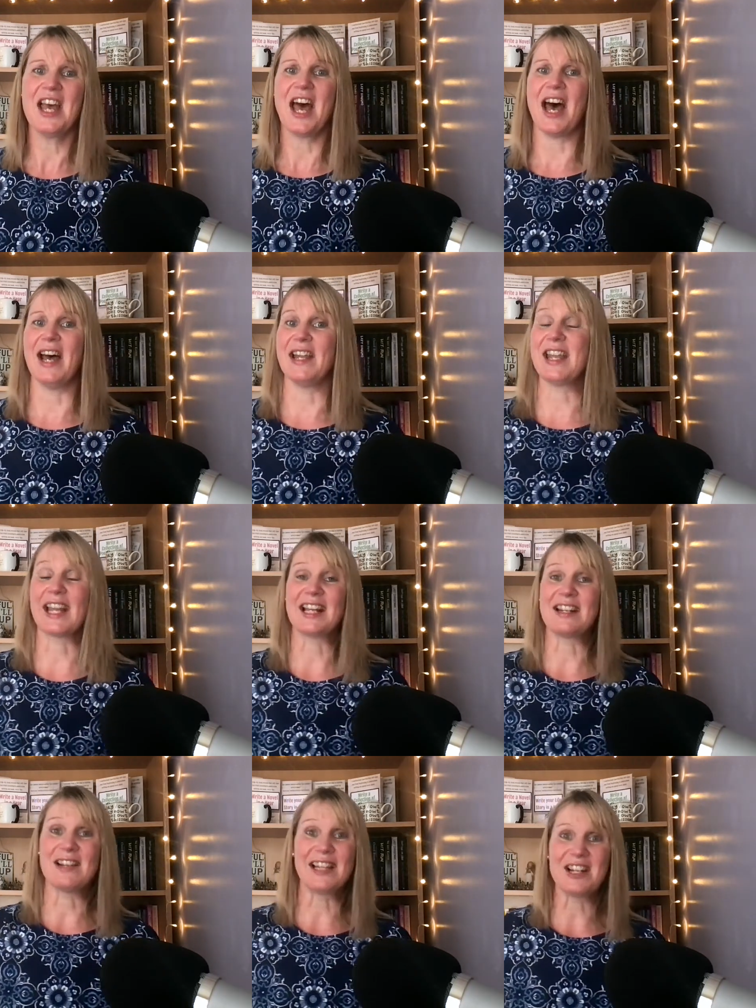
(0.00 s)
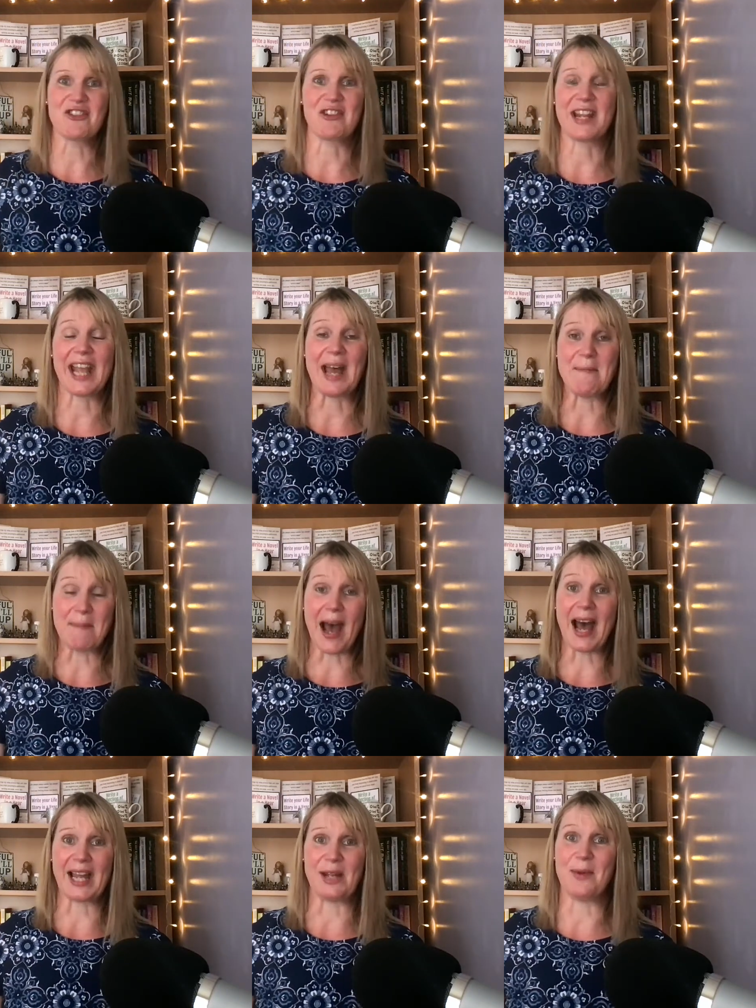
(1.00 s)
Uh, you can literally get by